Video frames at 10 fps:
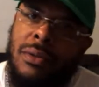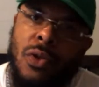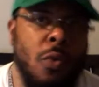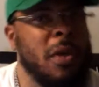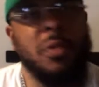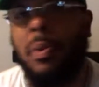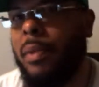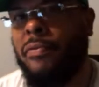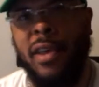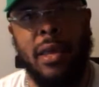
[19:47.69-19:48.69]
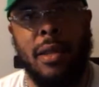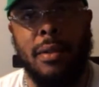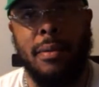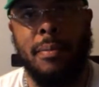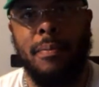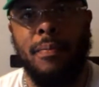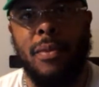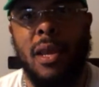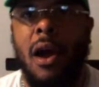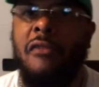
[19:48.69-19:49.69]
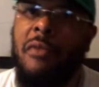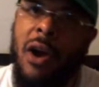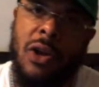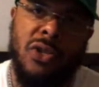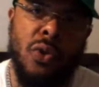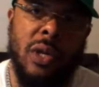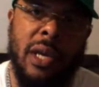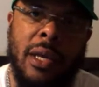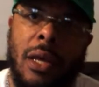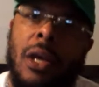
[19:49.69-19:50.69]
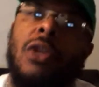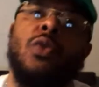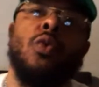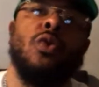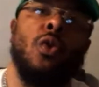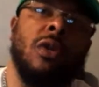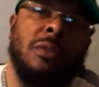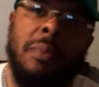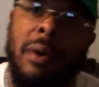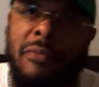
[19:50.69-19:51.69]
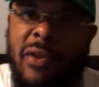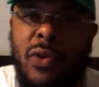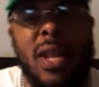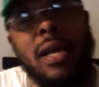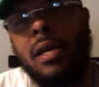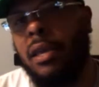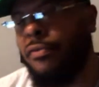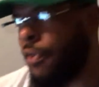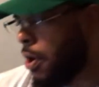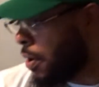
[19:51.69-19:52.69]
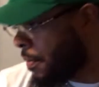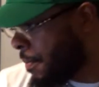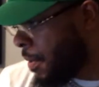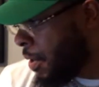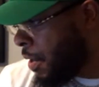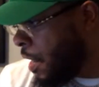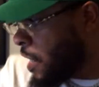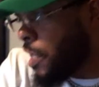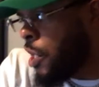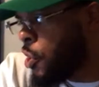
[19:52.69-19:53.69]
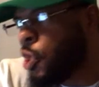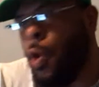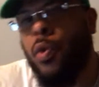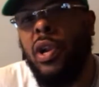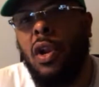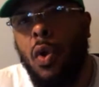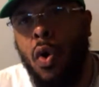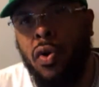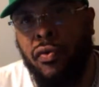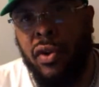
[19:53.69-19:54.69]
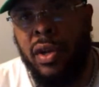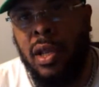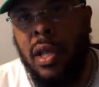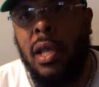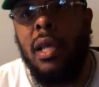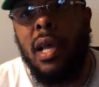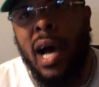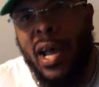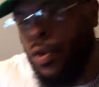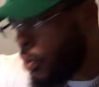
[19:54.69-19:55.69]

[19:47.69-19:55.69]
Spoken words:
Too much pump faking. And how far could you get doing all this pump faking? You're not gonna get far. It's gonna show in the long run how you